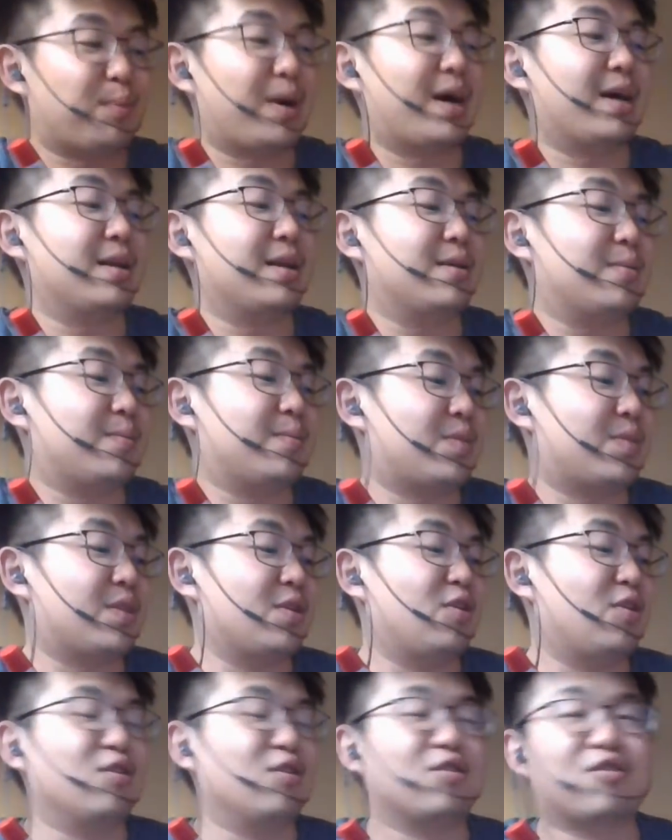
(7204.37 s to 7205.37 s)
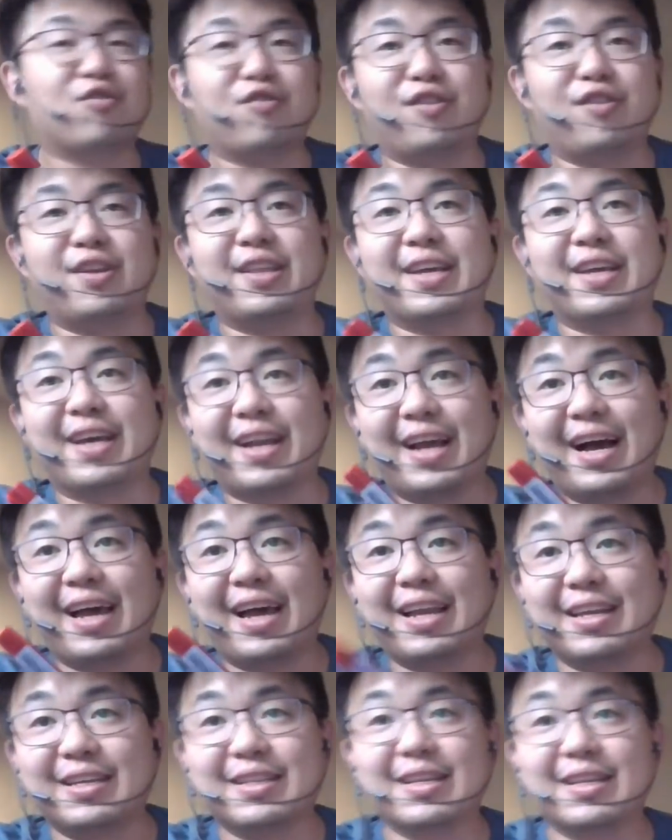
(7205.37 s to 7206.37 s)
part on creating an
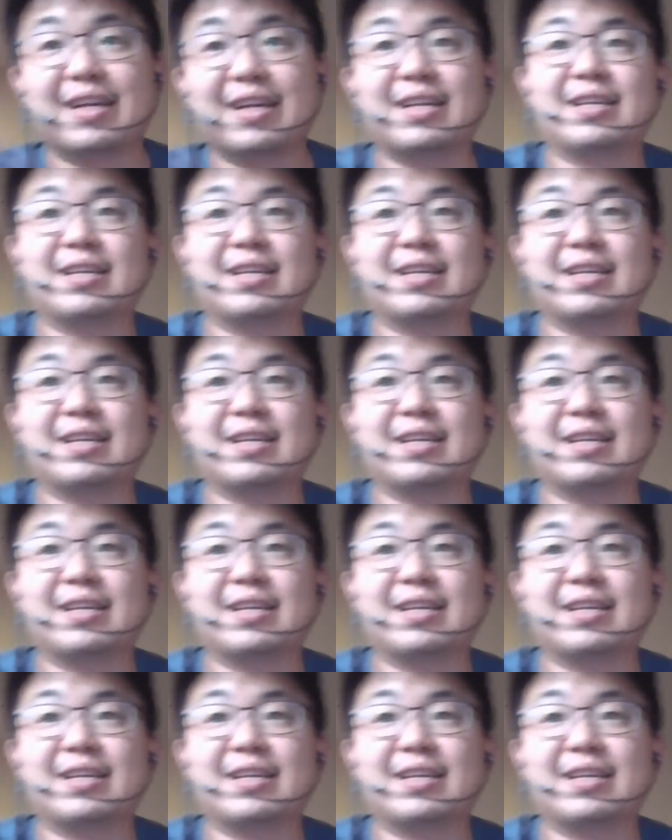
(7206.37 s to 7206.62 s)
island.